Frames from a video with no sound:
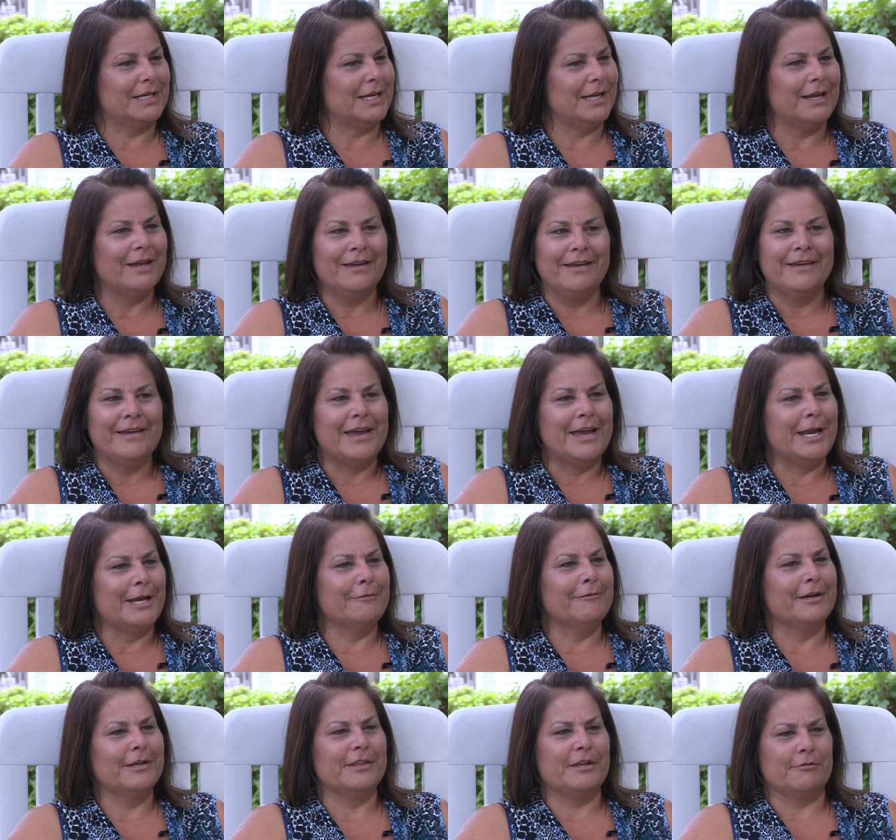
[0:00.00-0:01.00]
Uh,
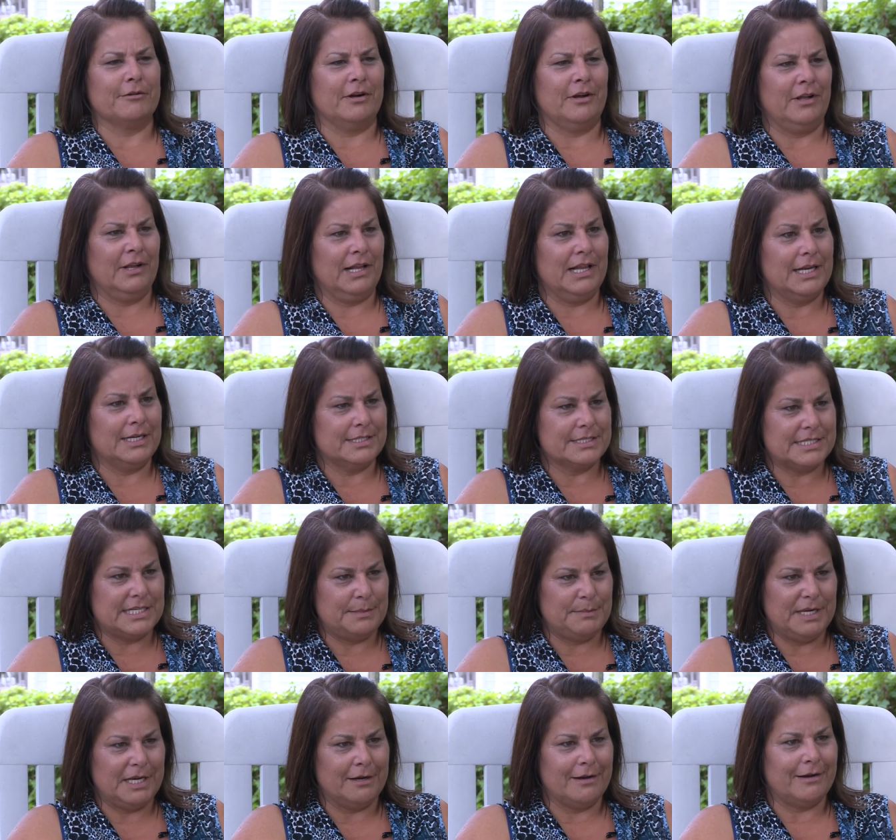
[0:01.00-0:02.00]
Anyway, they were all glad to see
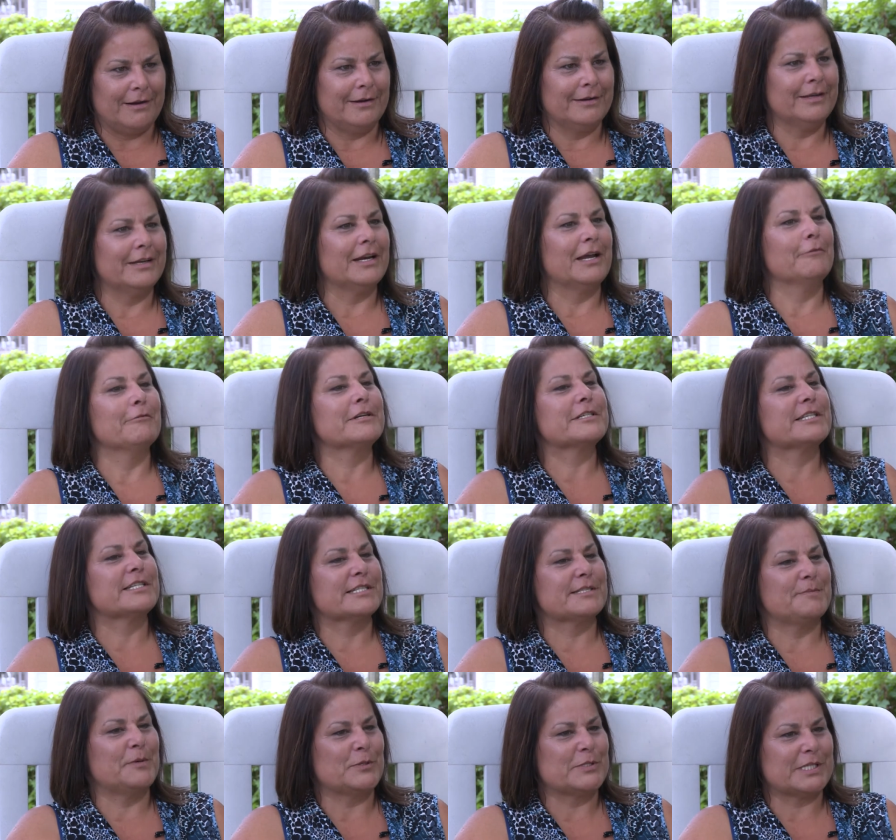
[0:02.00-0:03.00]
me gone, and I wasn't
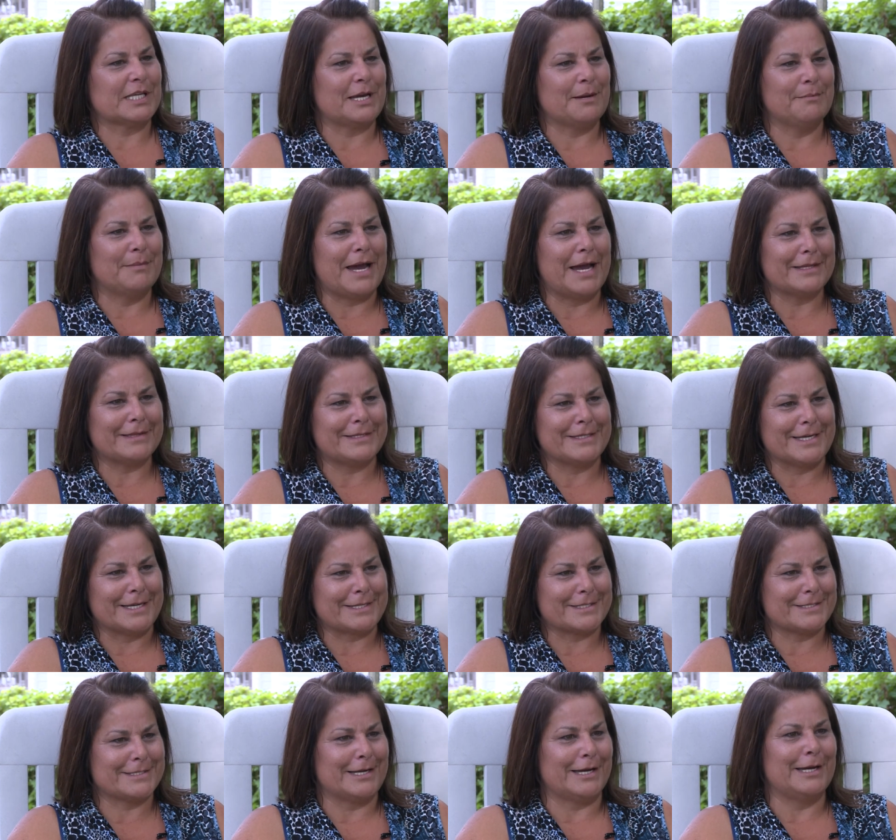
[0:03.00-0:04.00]
supposed to come back the
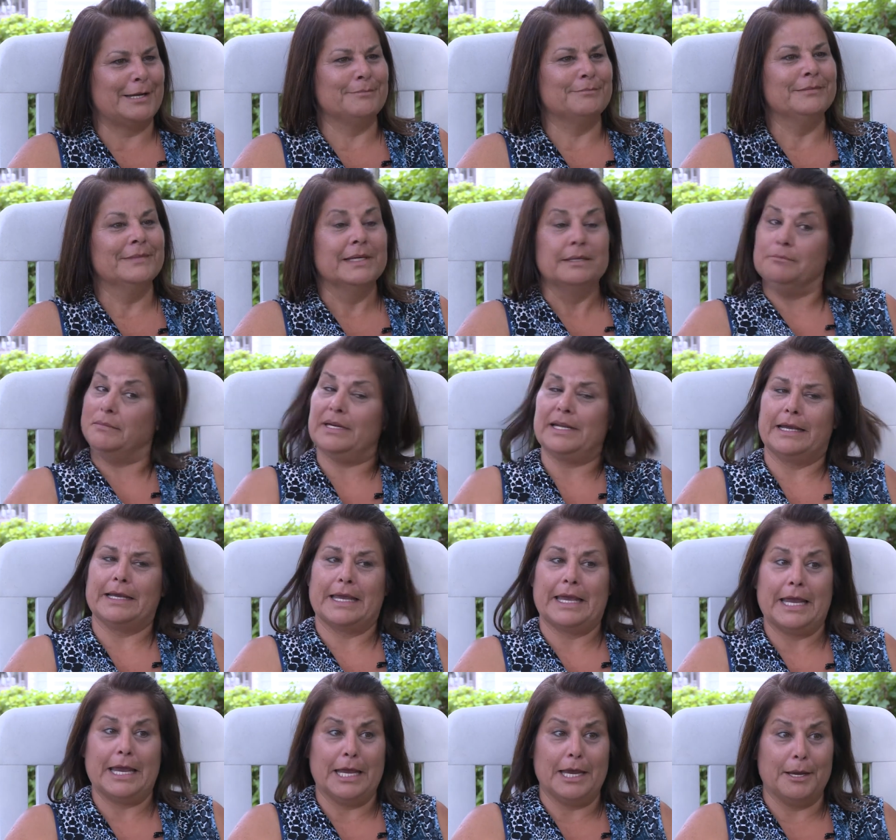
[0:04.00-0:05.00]
next time, but I
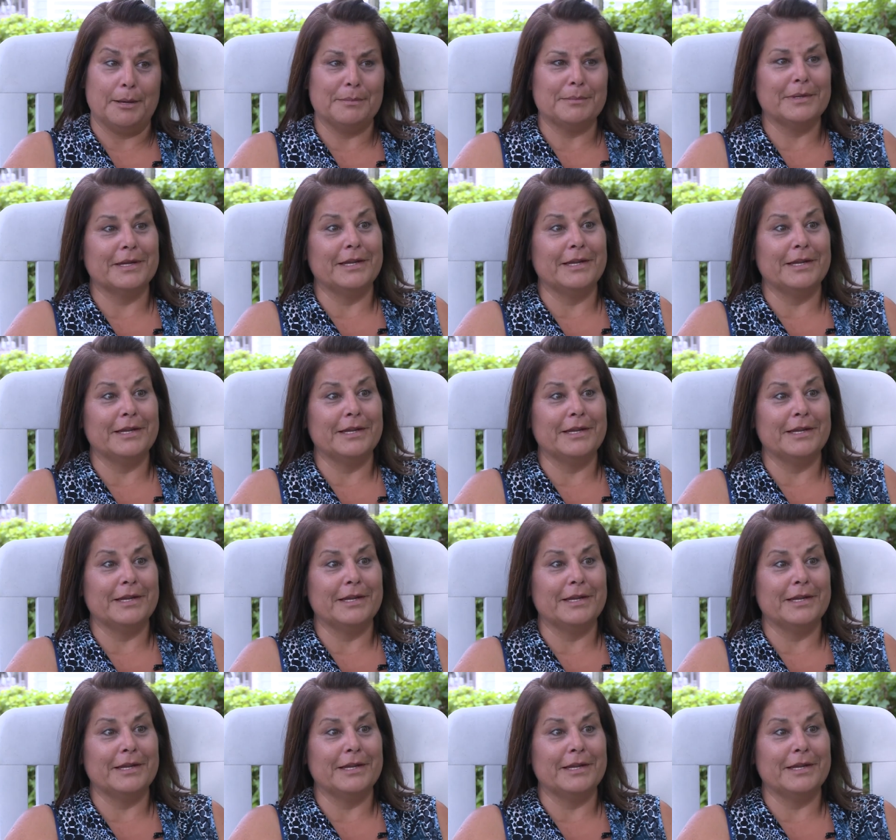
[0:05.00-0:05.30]
came,